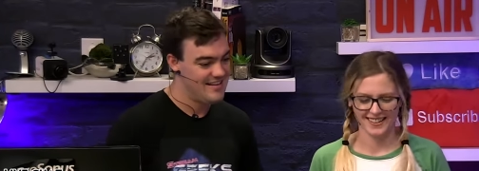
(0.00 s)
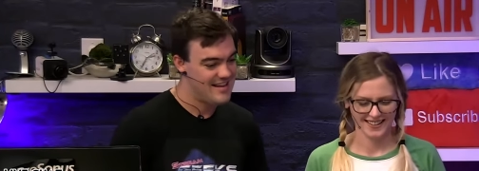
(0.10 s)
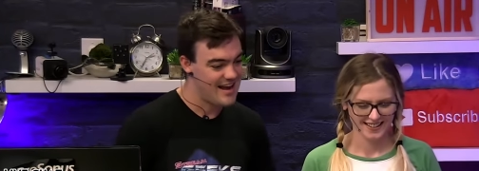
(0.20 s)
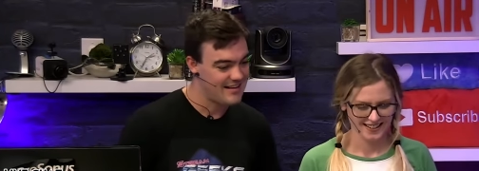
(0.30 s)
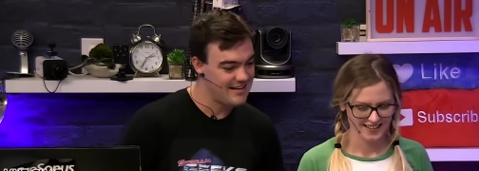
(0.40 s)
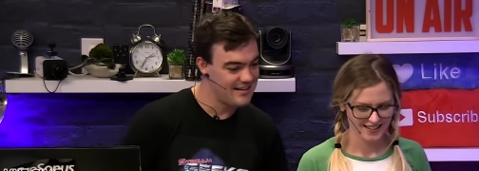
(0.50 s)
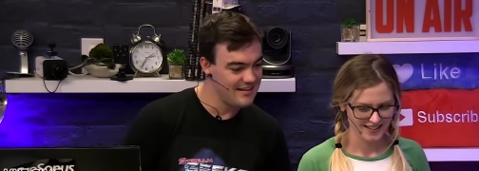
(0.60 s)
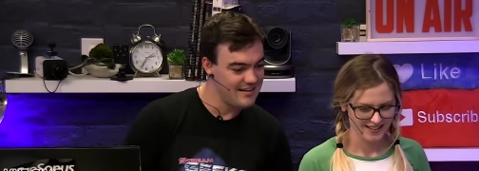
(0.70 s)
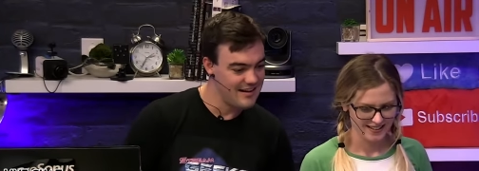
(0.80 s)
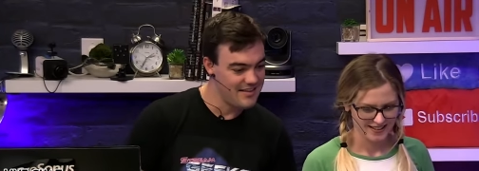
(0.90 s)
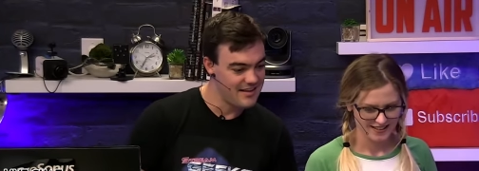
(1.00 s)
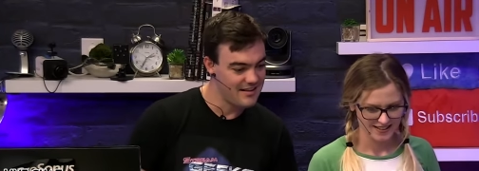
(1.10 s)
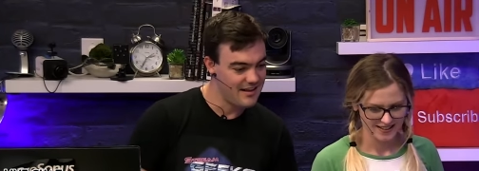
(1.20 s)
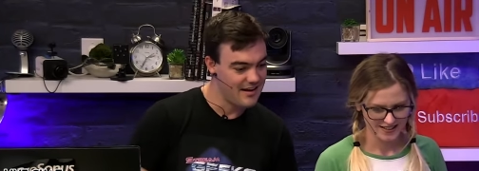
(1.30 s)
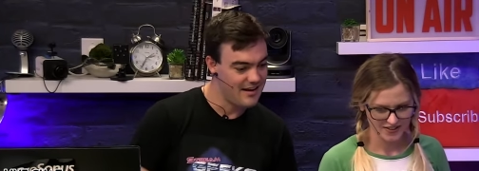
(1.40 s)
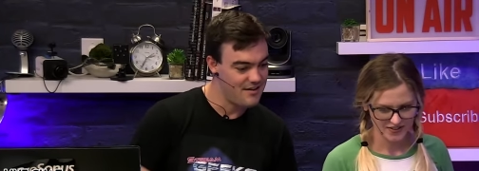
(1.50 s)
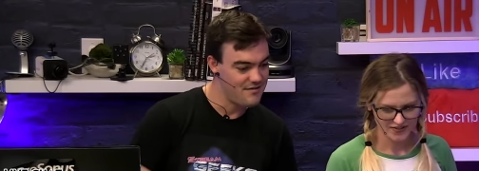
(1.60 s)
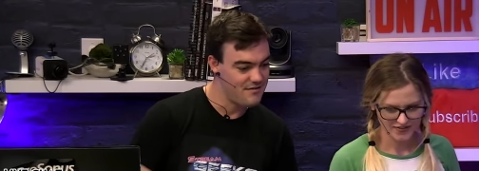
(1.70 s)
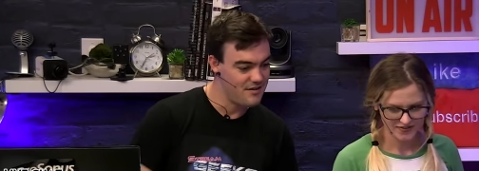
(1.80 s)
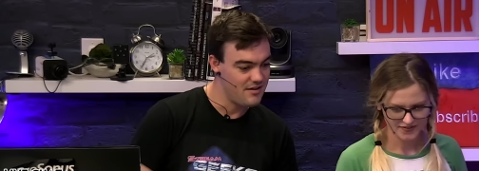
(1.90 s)
Speaker 1: Technically, nothing like a
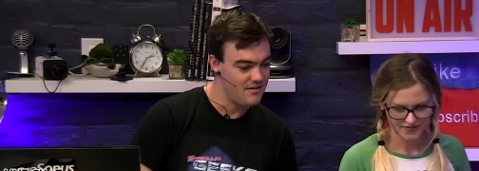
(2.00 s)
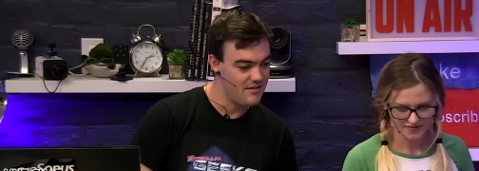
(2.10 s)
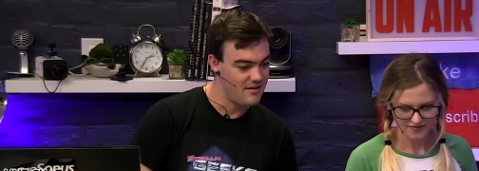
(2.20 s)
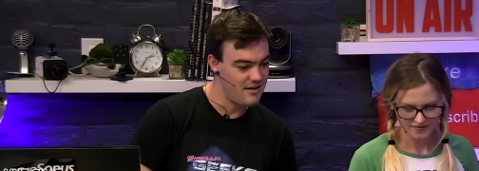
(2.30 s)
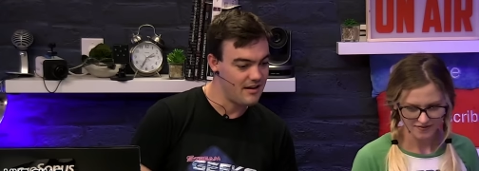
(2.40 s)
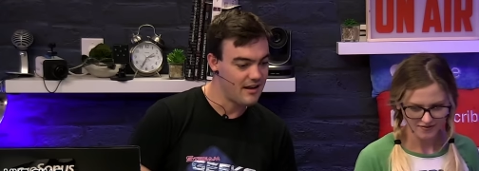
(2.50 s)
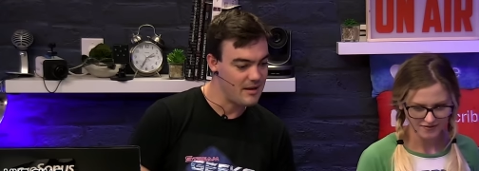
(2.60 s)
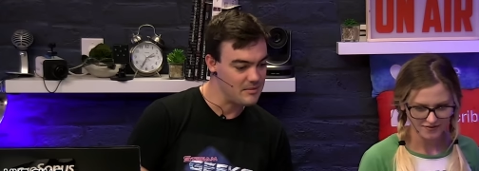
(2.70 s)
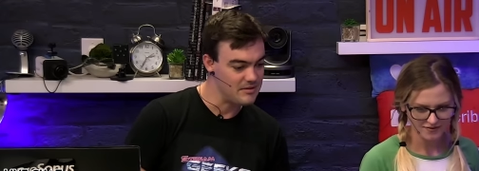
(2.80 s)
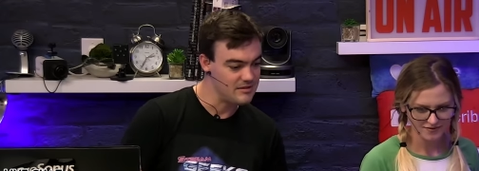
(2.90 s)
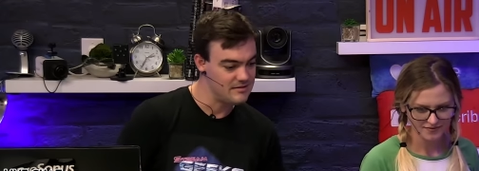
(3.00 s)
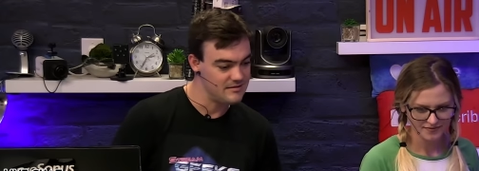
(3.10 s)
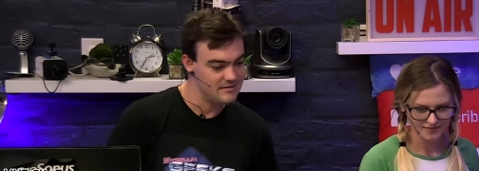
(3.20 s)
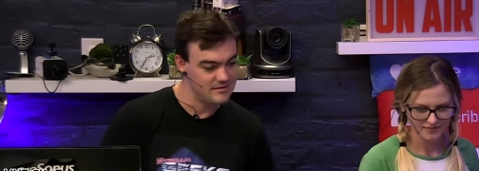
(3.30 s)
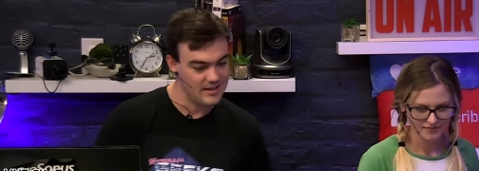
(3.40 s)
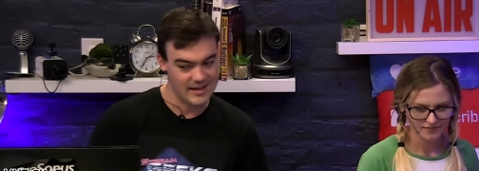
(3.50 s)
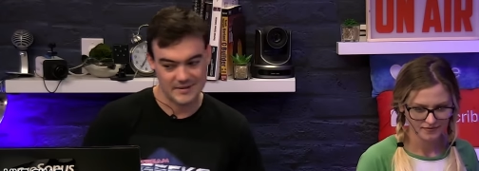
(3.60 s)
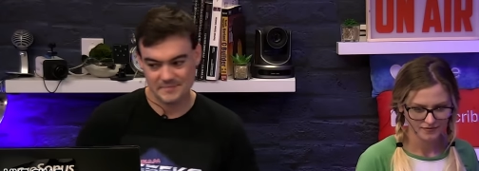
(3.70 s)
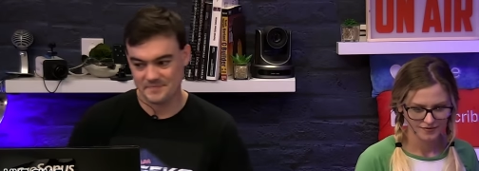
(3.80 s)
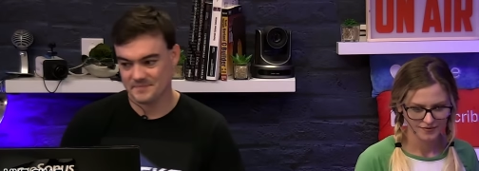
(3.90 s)
hundred foot of internet cable. Yeah.